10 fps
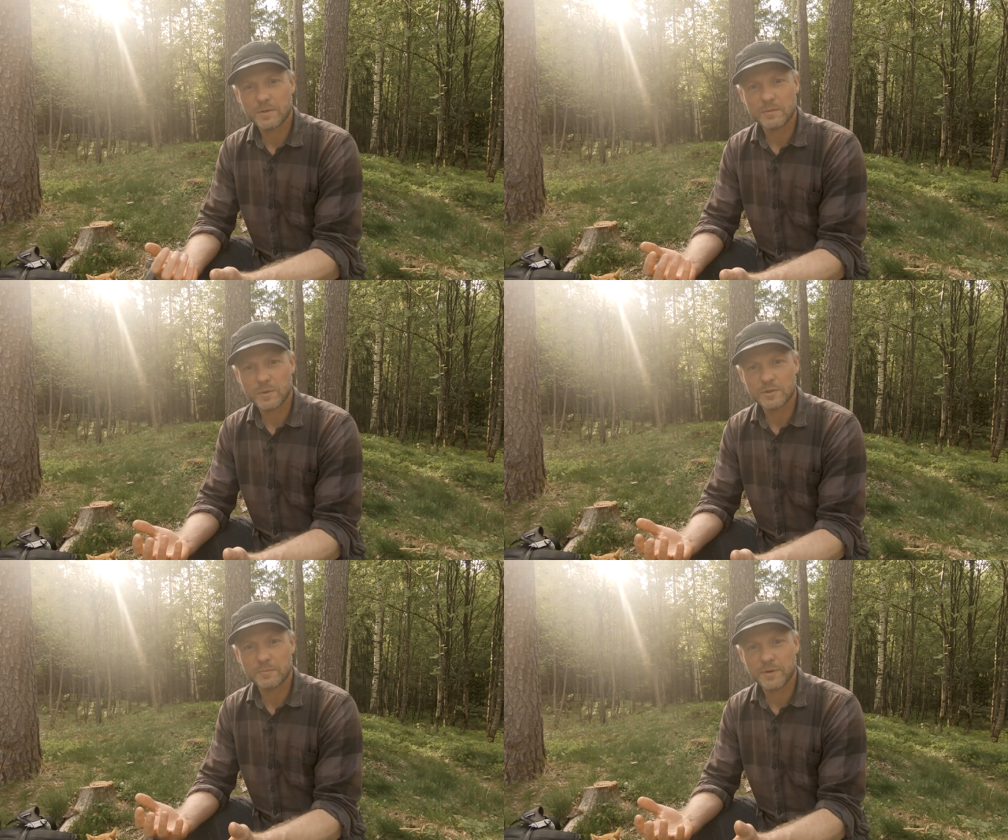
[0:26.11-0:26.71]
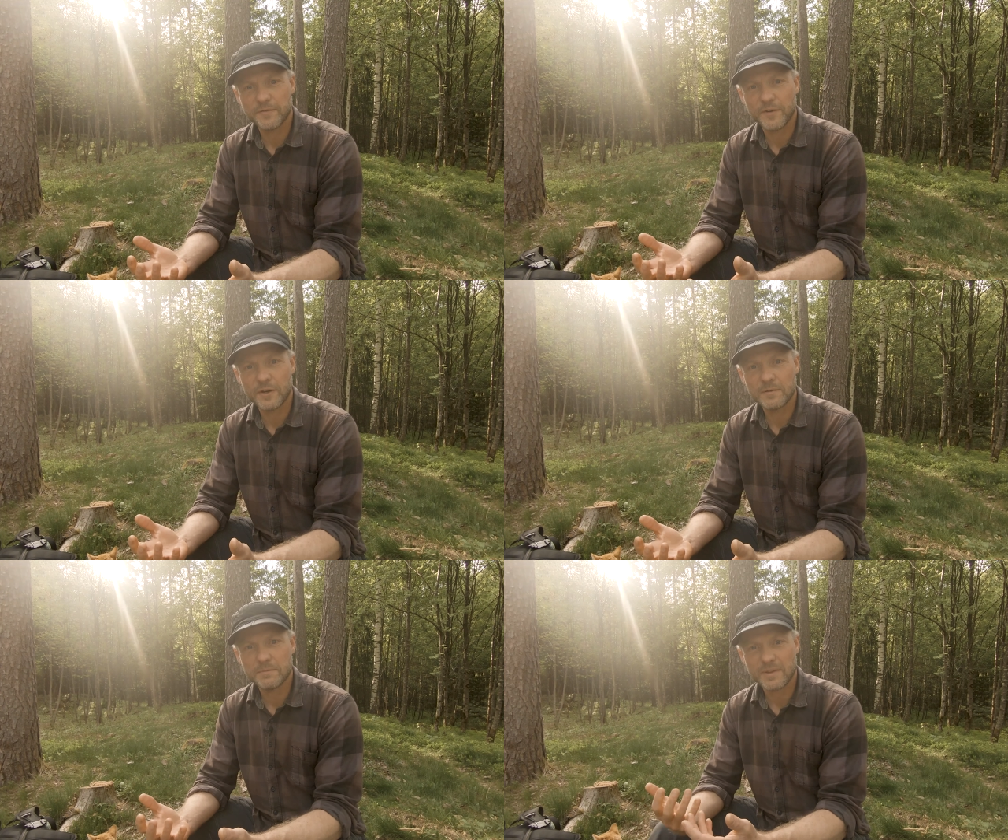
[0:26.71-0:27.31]
what you
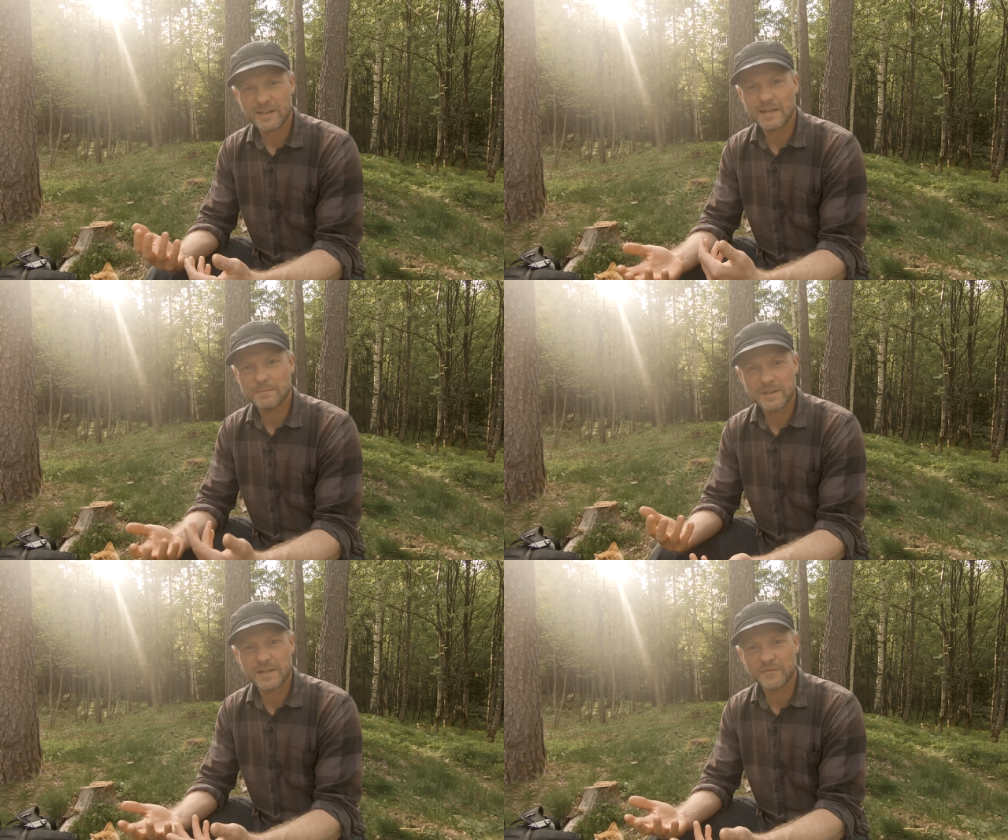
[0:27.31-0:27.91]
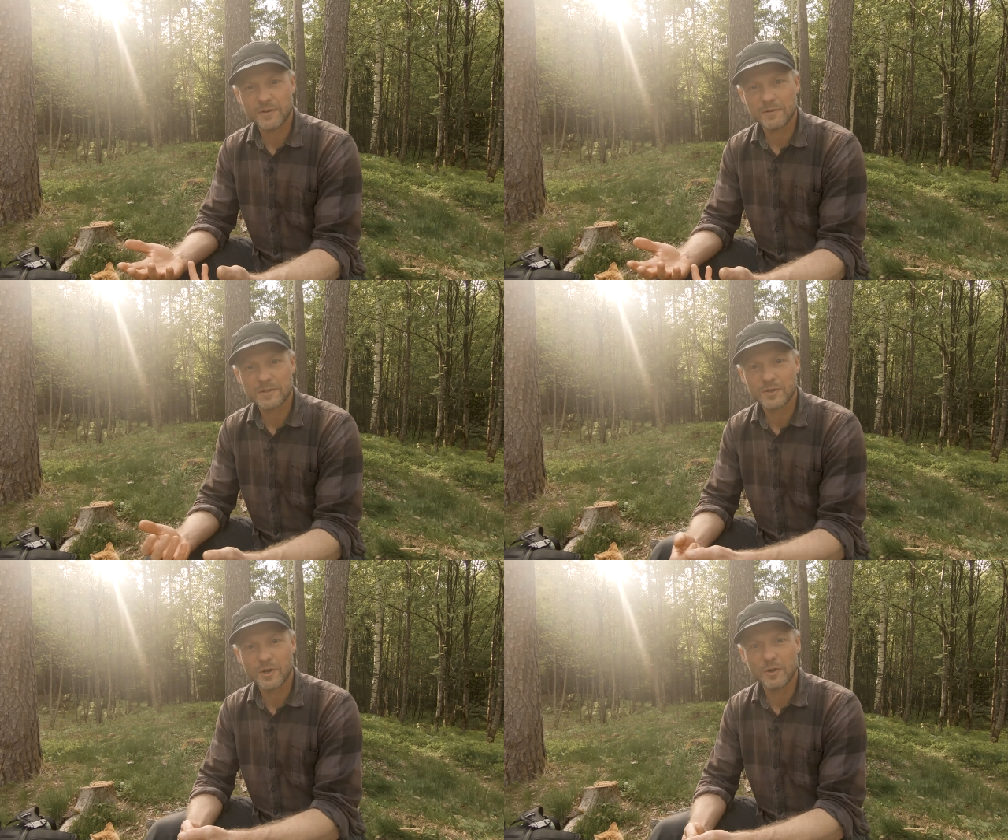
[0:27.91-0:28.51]
prefer, but that can be
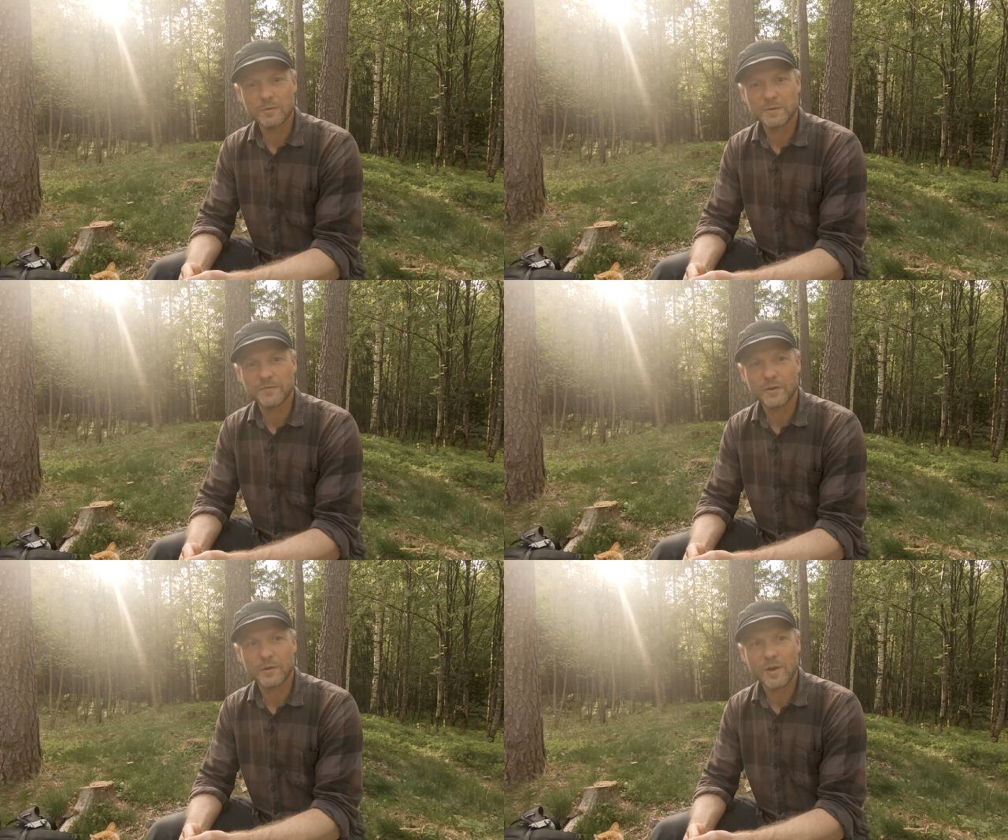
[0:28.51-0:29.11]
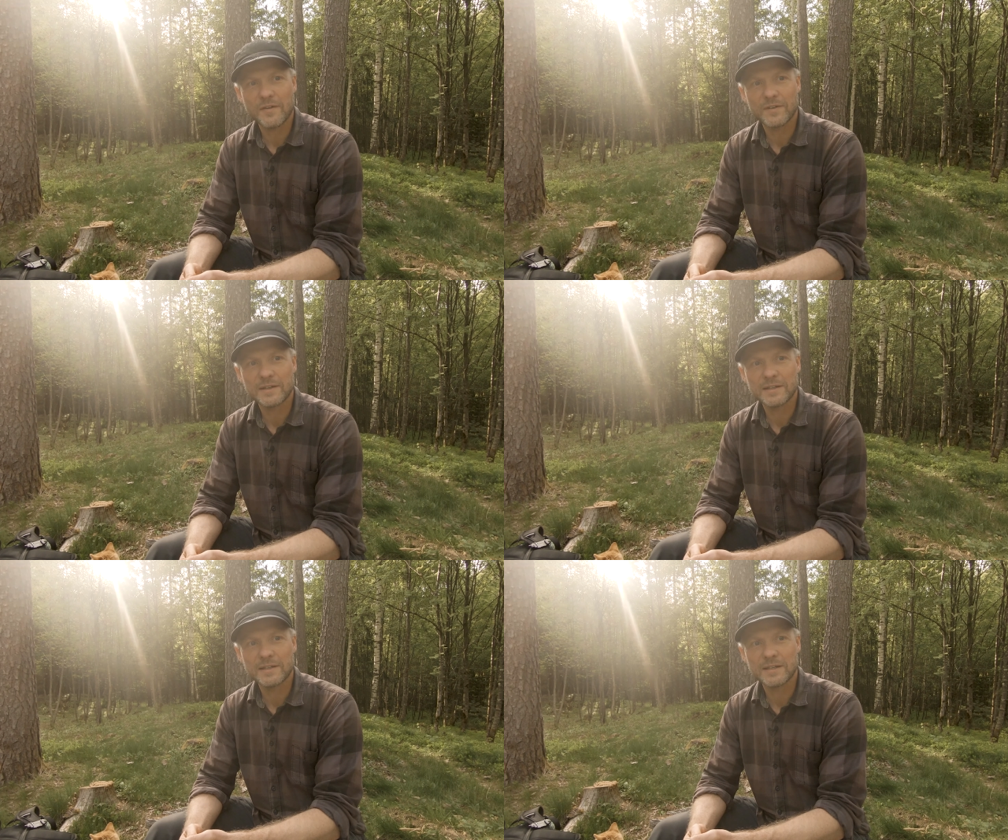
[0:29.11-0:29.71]
difficult to know before you have
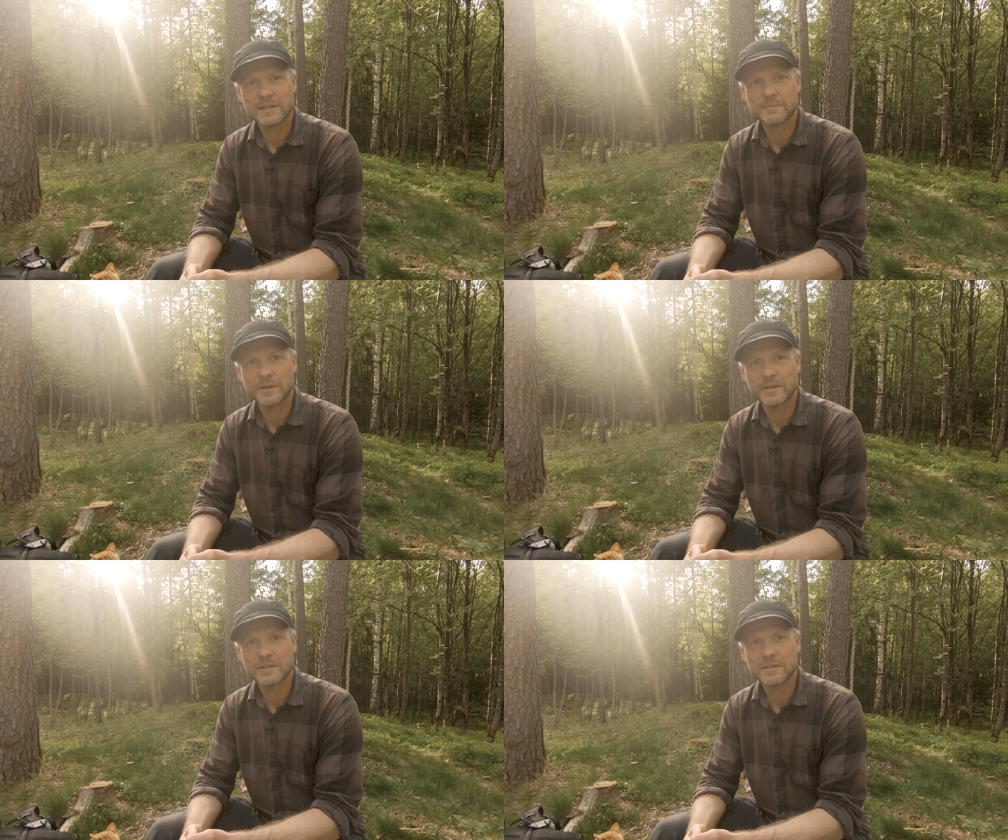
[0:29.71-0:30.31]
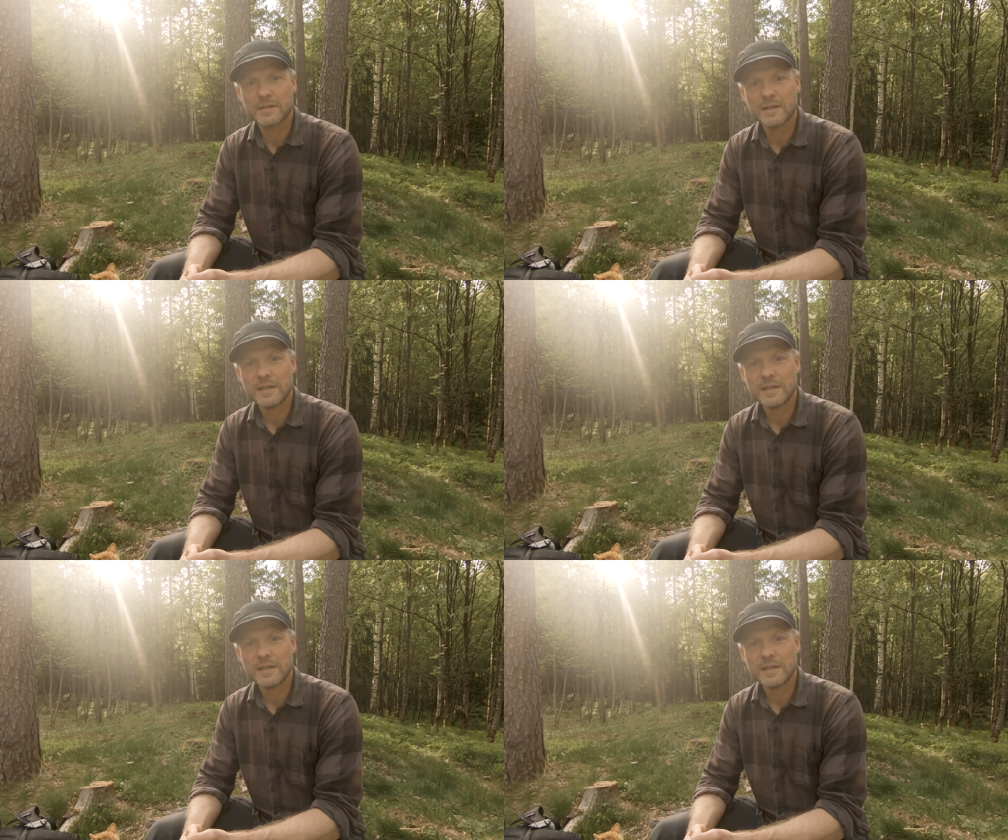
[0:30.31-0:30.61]
any experience.